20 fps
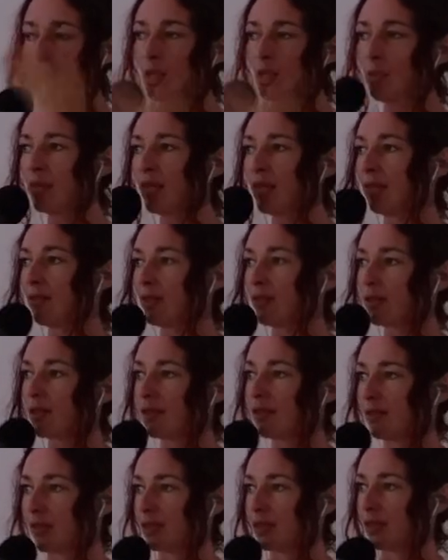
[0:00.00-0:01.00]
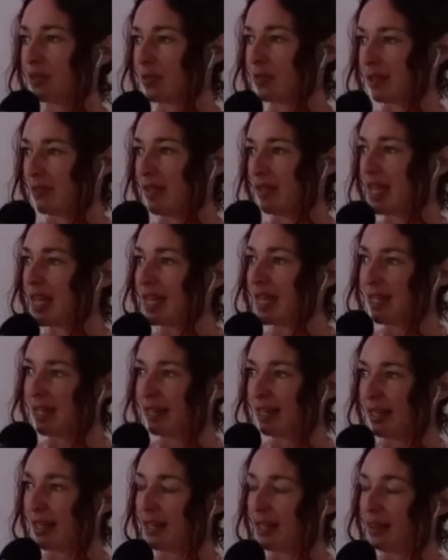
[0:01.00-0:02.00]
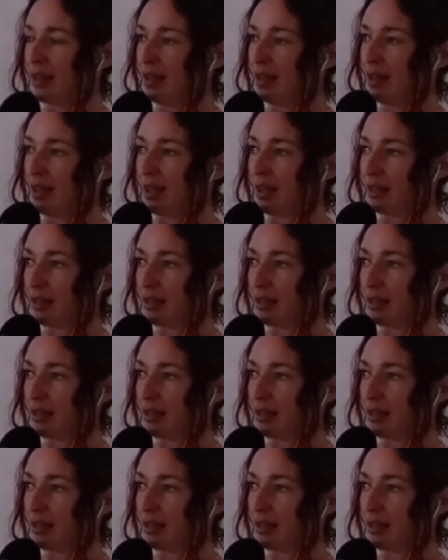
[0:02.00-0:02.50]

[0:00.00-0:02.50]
when I first officially was vegan, and like a